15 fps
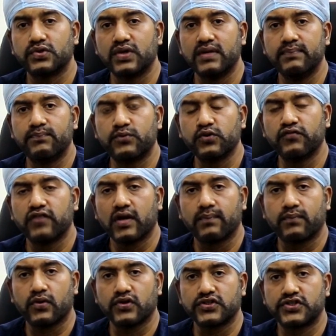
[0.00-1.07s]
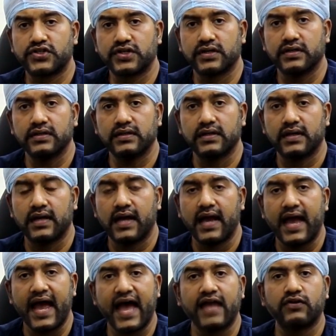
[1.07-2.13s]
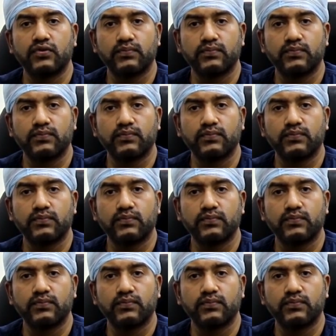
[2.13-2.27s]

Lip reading: to improve your posture and